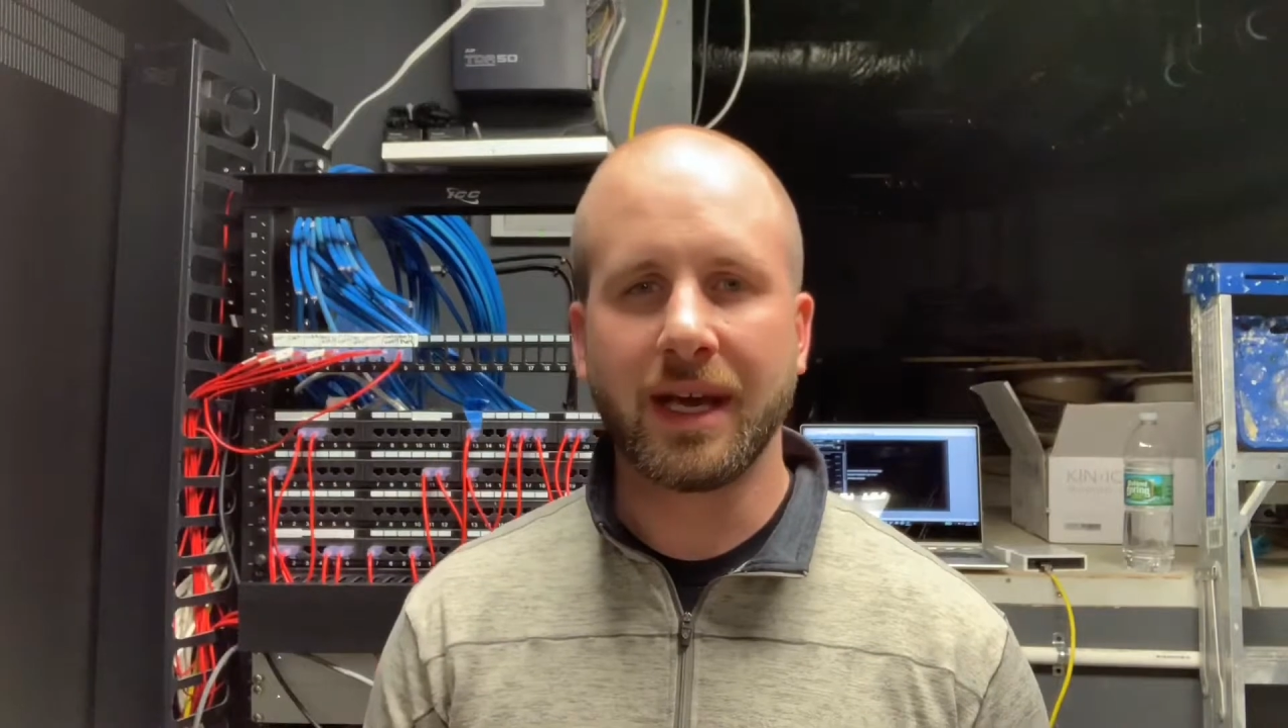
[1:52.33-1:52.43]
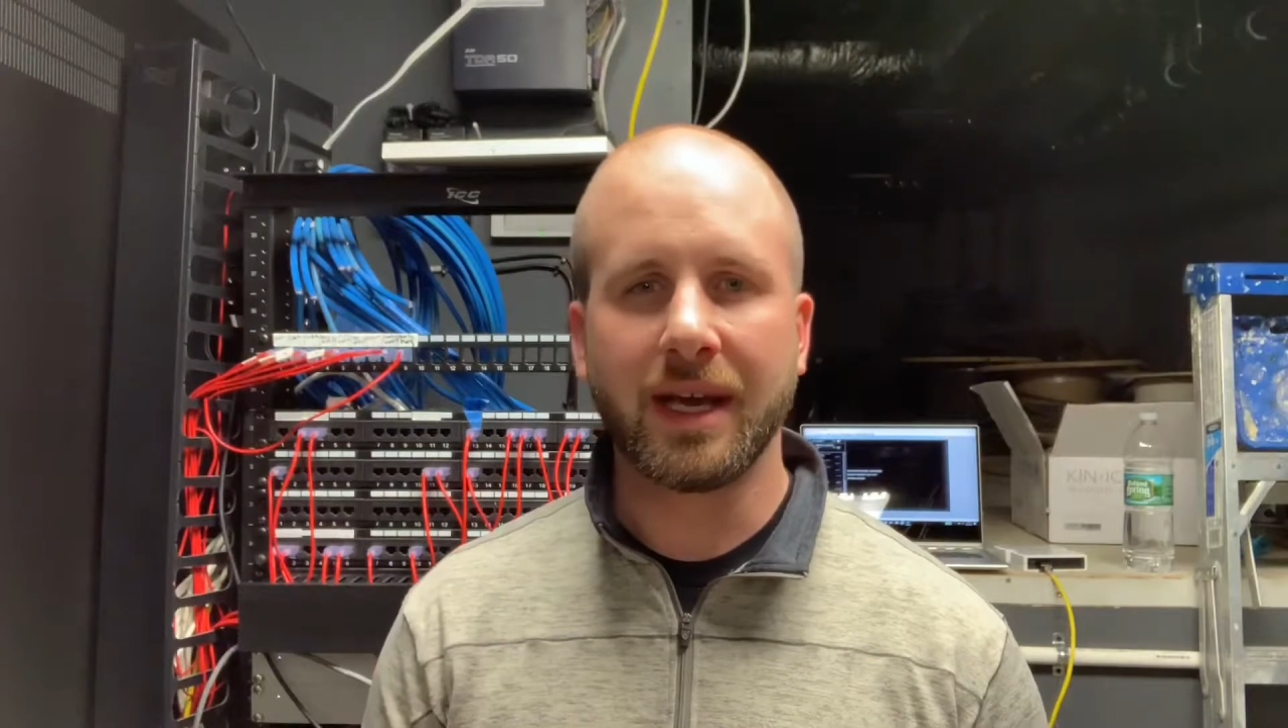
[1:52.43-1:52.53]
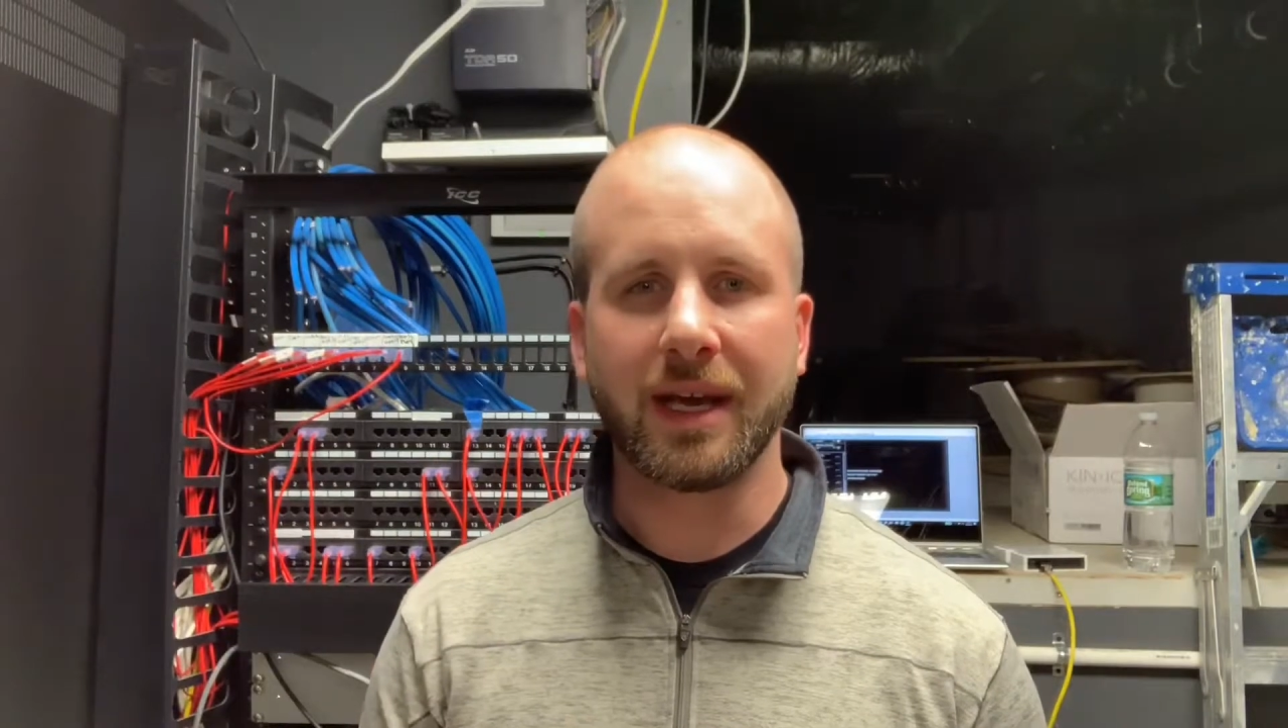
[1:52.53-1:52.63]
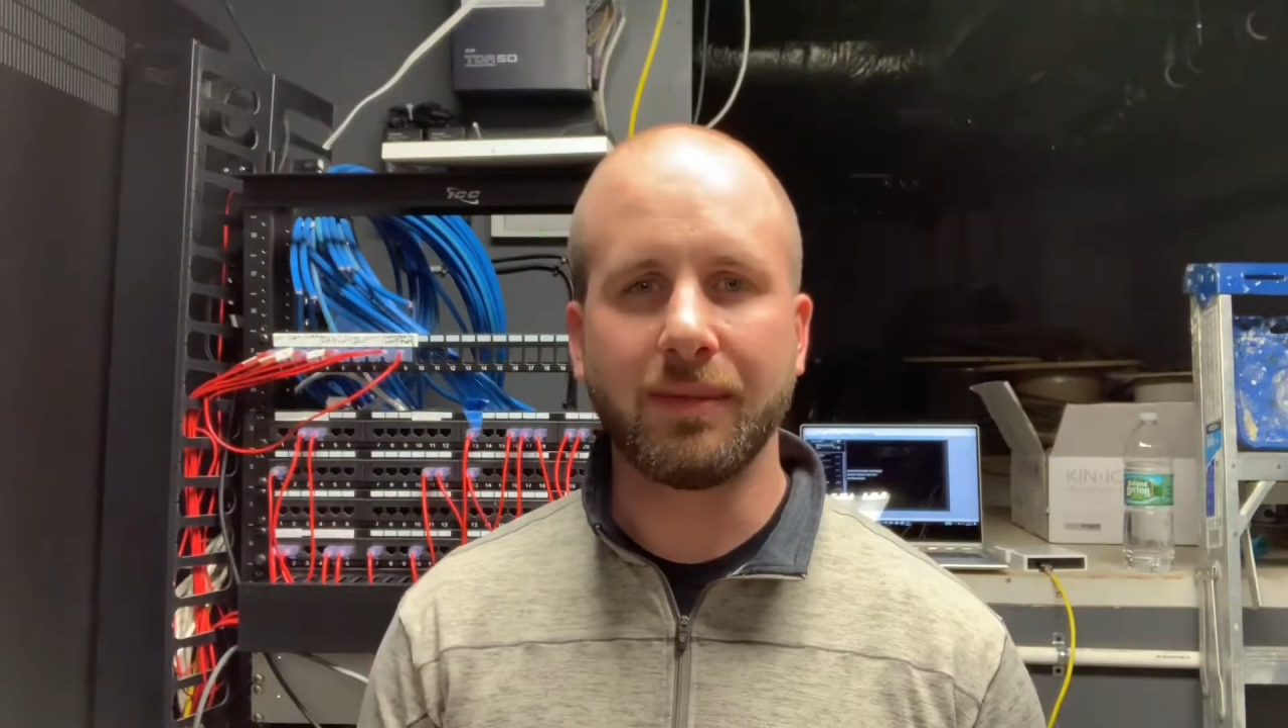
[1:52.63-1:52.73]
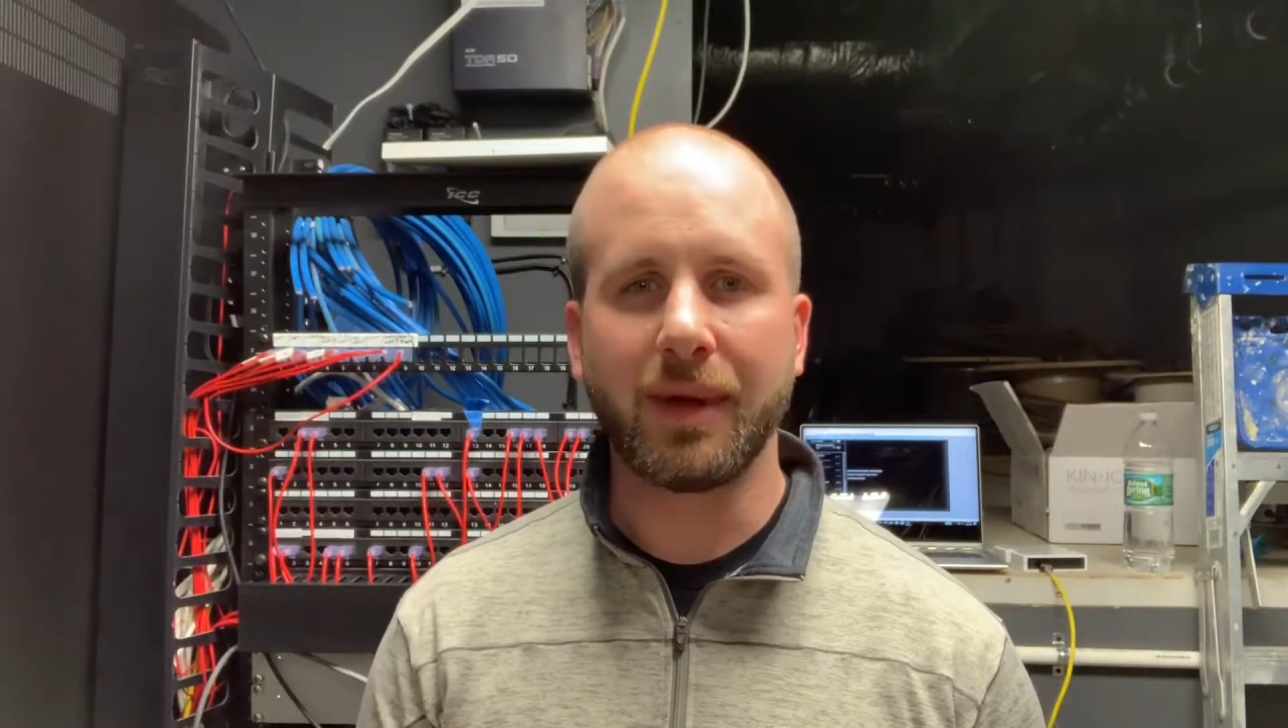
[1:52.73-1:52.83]

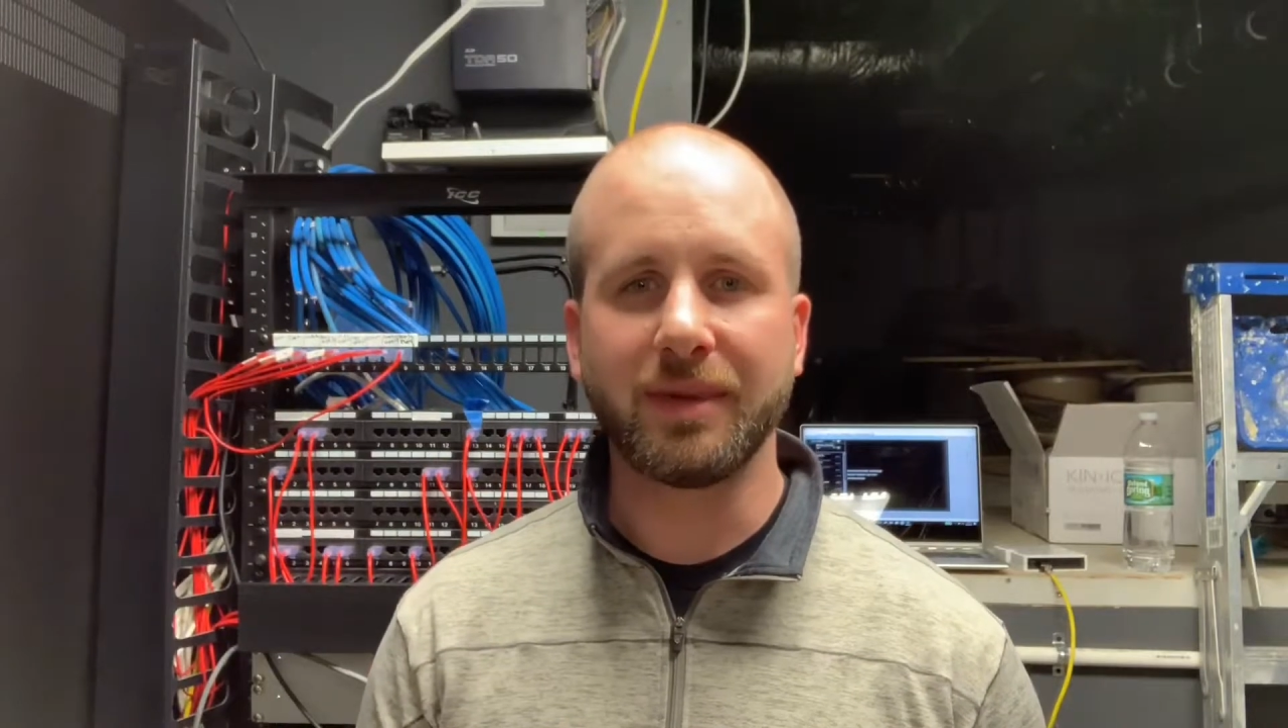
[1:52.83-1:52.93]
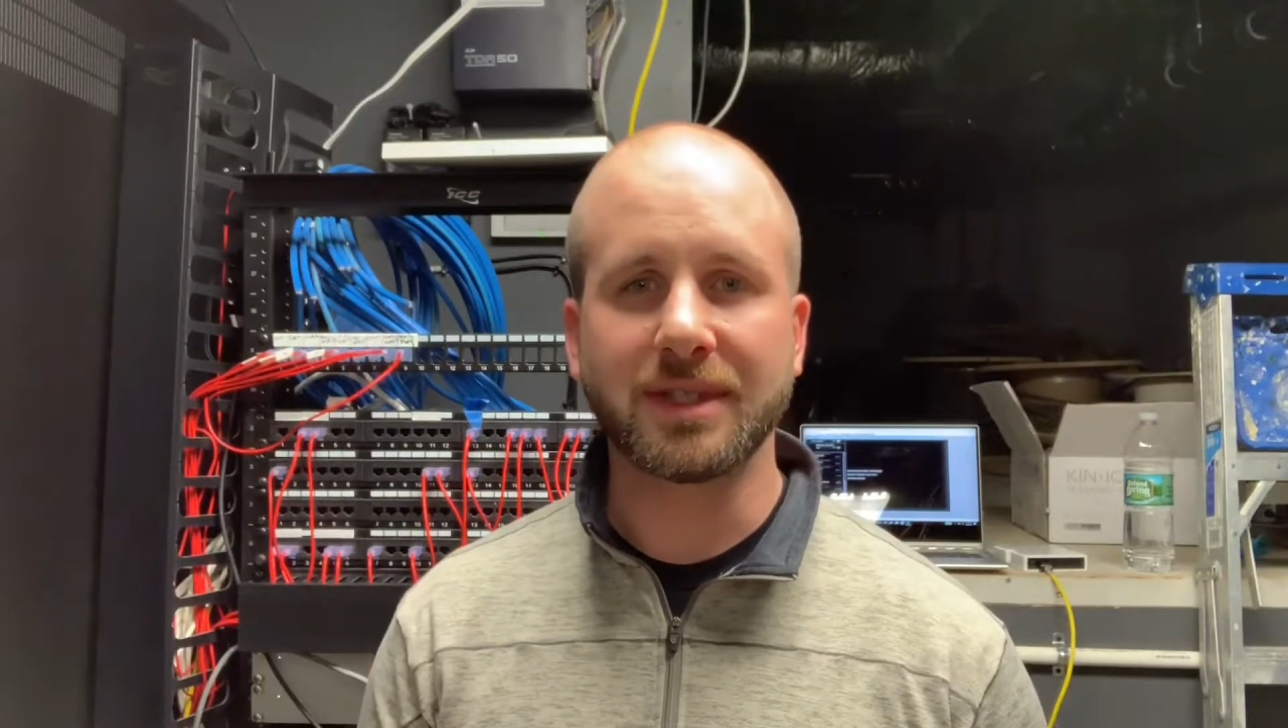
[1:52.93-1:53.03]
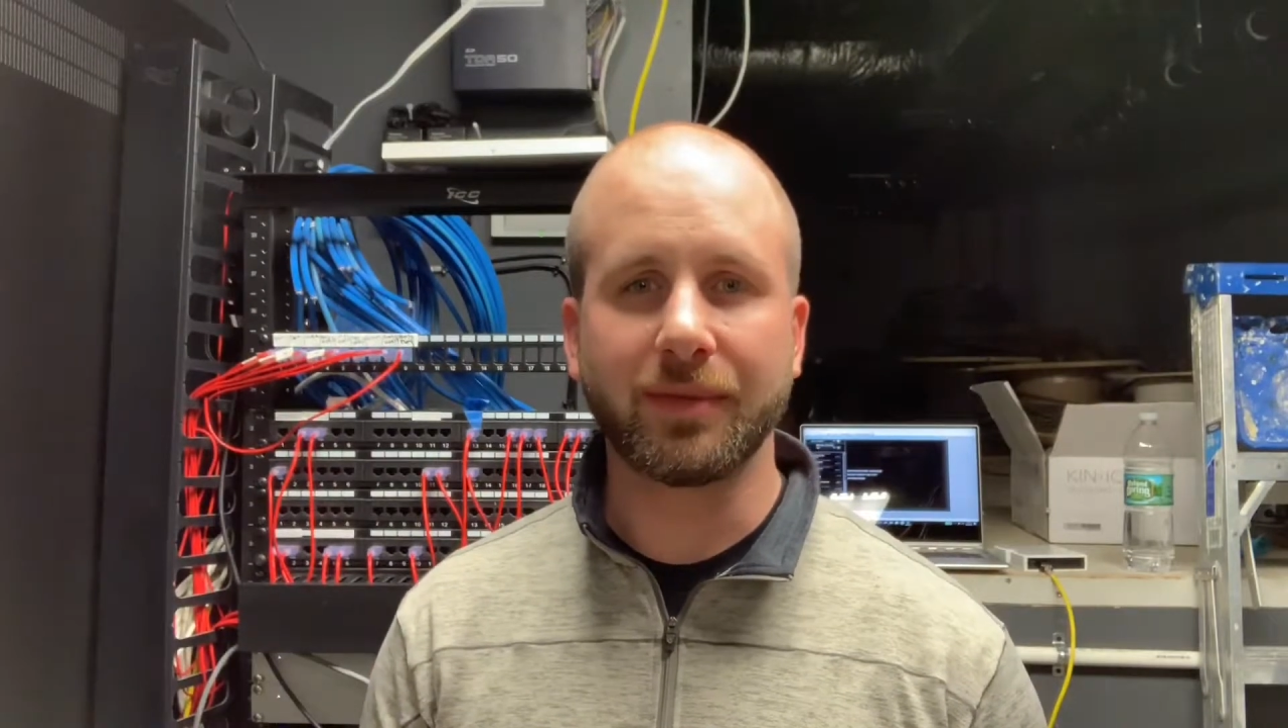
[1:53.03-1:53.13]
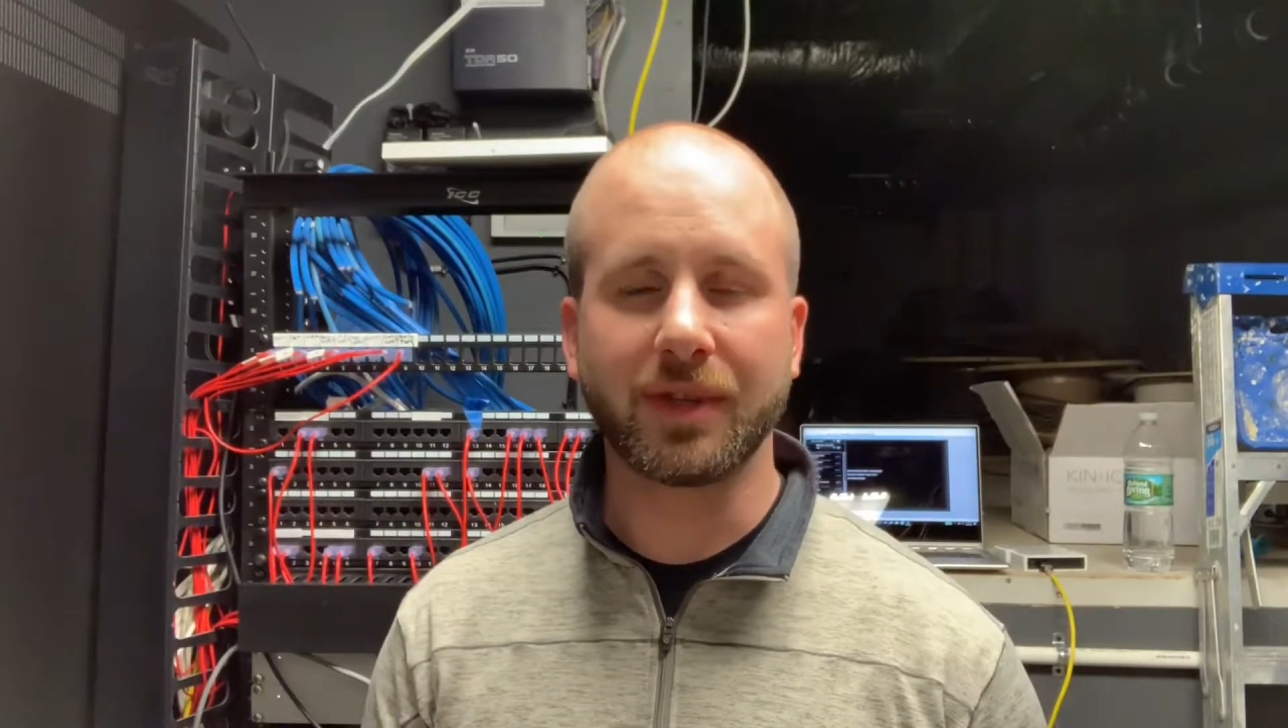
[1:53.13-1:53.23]
and maybe some